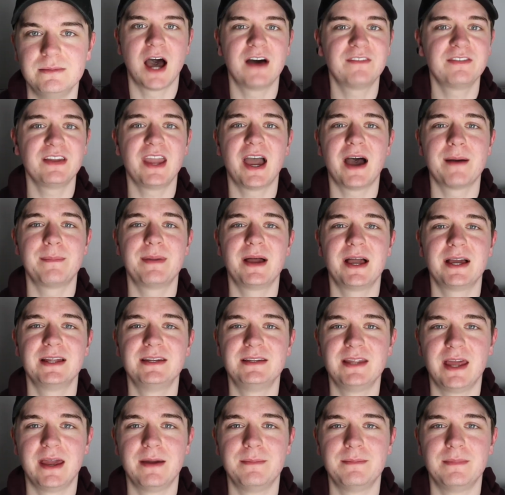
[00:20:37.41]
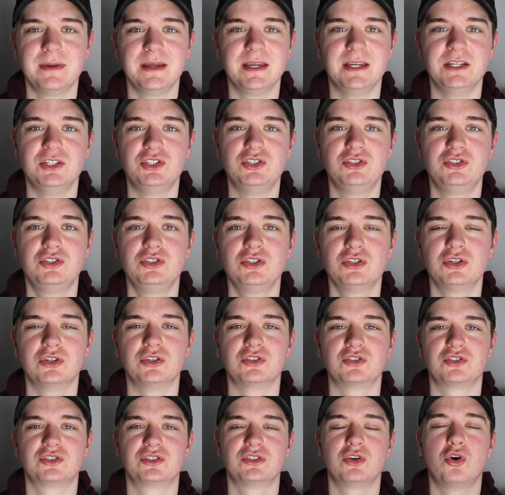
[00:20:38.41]
Javier Bardem is
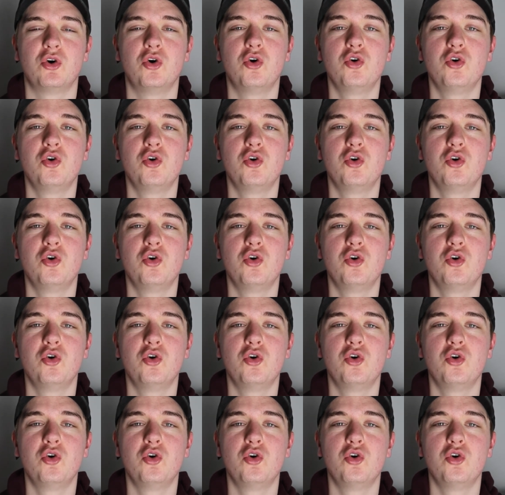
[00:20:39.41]
just